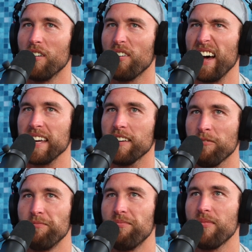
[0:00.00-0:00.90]
of like,
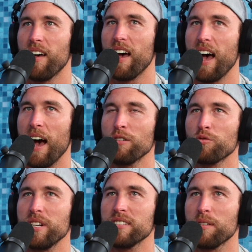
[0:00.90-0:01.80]
I was
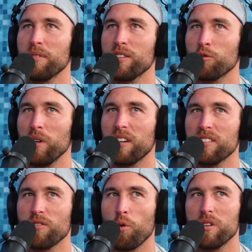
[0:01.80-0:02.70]
reading something this week
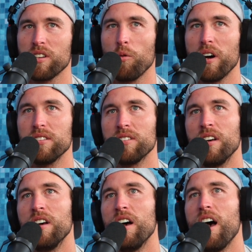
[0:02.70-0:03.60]
because of course I was
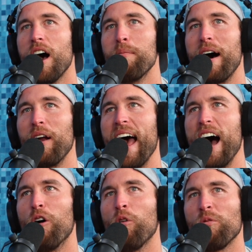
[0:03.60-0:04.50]
about
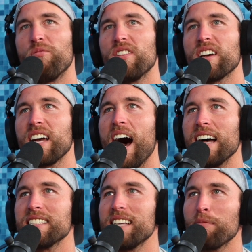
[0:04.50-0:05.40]
how the
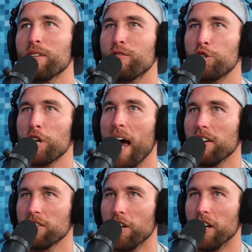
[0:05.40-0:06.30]
concept of
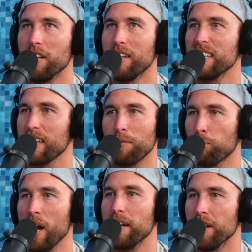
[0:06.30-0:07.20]
childhood is like
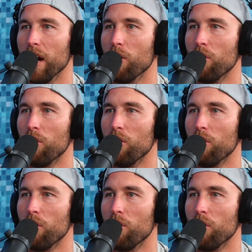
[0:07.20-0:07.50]
brand new.